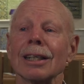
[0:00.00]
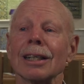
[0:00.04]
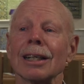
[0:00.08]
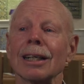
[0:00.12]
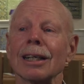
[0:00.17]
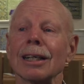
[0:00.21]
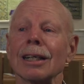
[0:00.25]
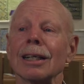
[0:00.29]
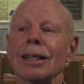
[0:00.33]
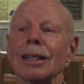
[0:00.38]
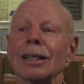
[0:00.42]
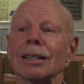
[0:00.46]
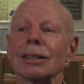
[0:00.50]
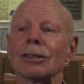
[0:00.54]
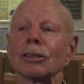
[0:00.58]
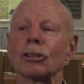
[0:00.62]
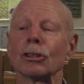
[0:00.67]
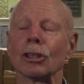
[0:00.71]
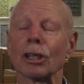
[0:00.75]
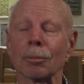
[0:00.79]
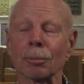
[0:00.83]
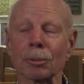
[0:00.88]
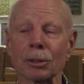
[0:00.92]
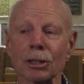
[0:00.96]

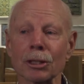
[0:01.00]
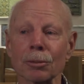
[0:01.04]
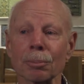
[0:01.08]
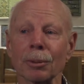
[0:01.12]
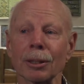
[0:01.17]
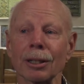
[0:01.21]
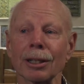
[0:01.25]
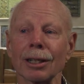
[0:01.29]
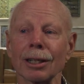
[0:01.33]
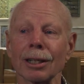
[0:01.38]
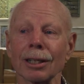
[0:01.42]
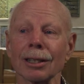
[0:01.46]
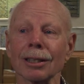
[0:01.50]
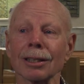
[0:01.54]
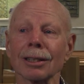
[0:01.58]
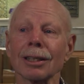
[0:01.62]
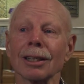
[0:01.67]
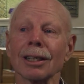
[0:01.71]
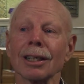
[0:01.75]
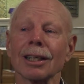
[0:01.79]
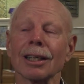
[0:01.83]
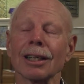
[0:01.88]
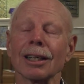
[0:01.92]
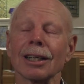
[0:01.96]
German speaking.
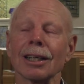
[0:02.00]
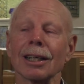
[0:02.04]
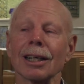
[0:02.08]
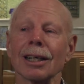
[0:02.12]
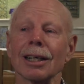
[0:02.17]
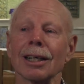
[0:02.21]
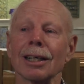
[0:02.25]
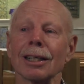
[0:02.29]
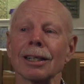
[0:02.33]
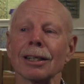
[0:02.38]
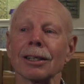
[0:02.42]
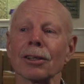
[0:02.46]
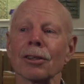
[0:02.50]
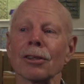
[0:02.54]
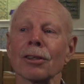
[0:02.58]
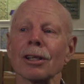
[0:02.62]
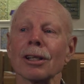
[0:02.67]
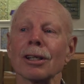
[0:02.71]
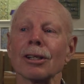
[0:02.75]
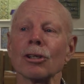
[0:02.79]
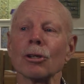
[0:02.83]
The